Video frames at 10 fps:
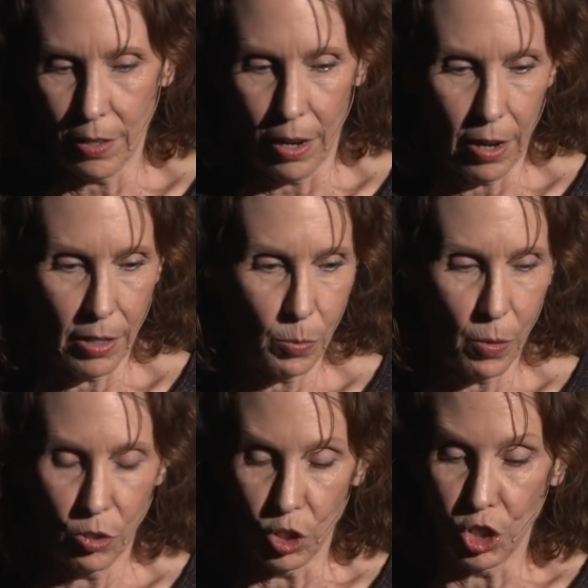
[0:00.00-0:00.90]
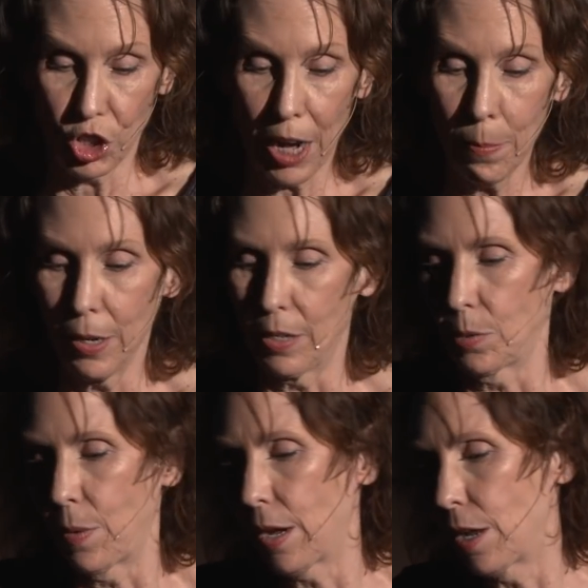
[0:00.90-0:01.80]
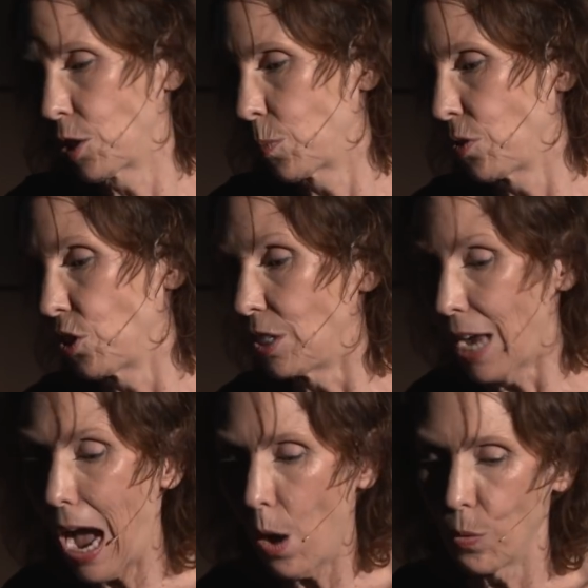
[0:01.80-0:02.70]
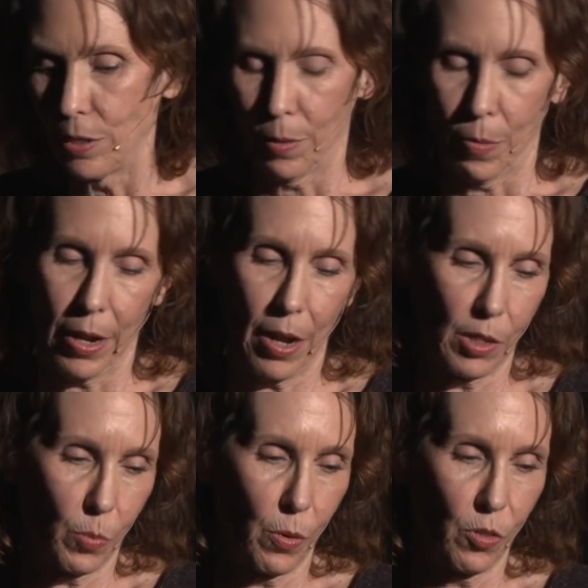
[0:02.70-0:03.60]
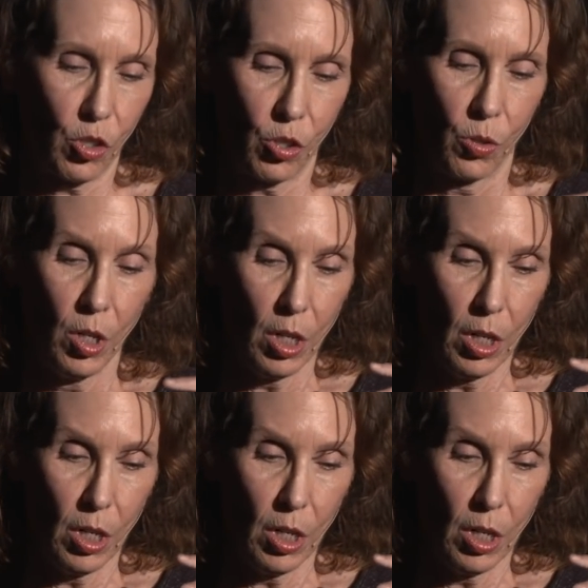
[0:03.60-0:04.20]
I got exposed to shamanism. I got exposed to Taoism. I got exposed to,